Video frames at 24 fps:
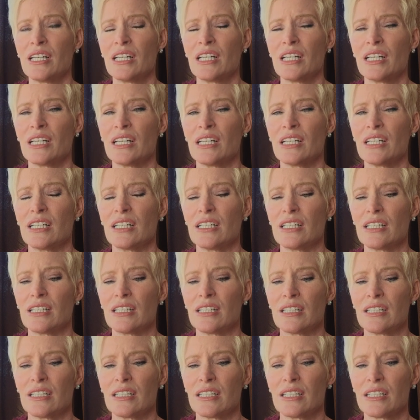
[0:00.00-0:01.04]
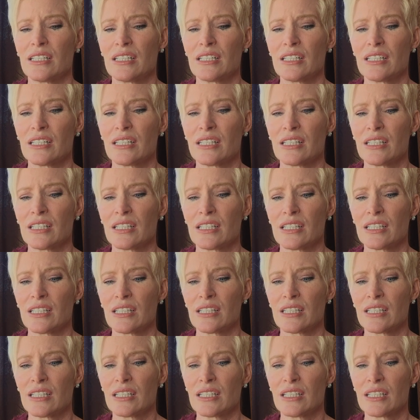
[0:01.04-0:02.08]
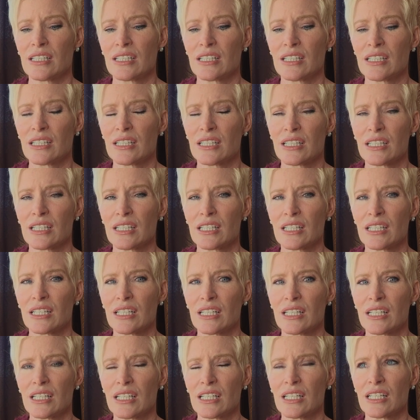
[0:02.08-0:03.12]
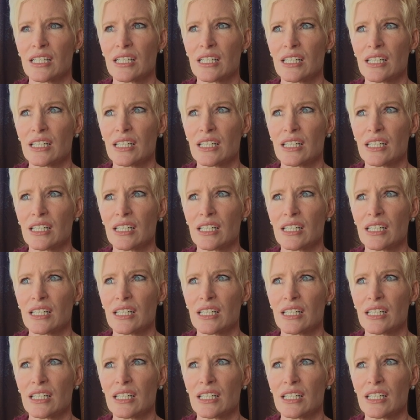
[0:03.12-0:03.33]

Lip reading: Nobody speaks.